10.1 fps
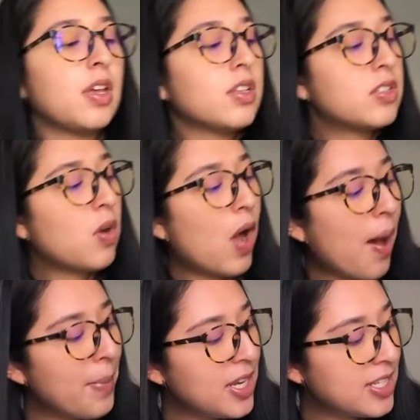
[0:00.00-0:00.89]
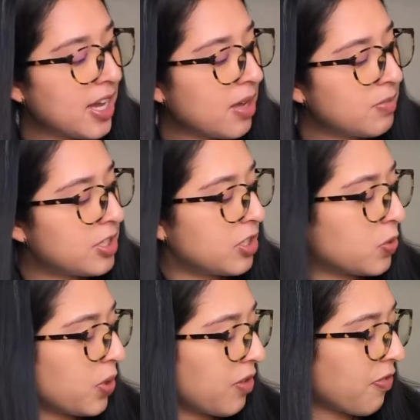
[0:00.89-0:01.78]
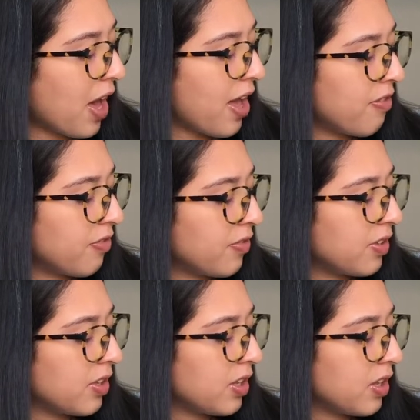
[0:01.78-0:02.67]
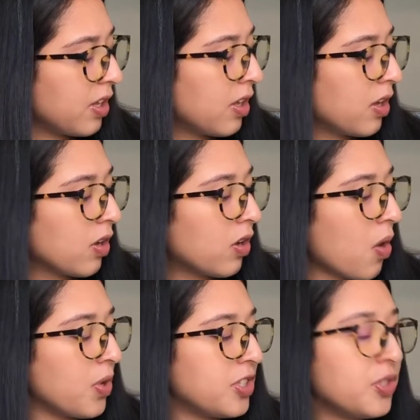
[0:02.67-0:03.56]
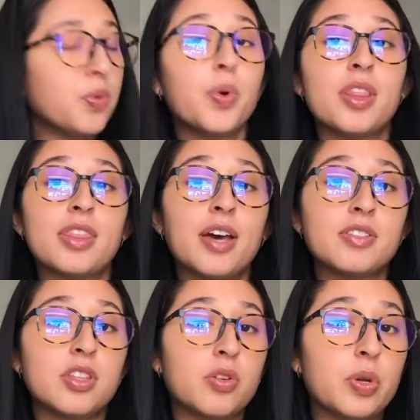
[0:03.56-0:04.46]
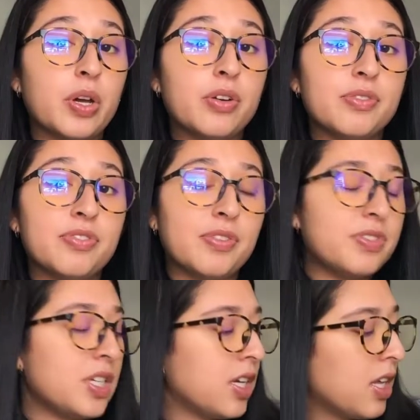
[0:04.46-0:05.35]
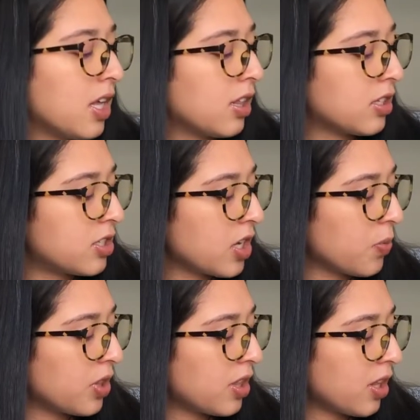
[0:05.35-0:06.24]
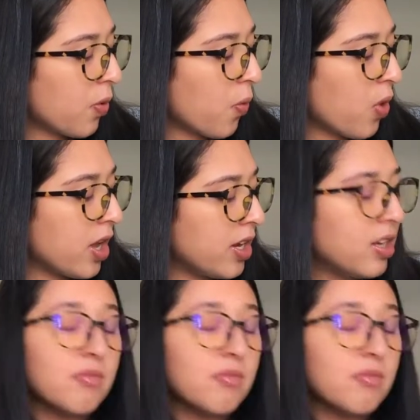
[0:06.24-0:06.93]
So how many times does 25 go into 1,350? Let's start with 1,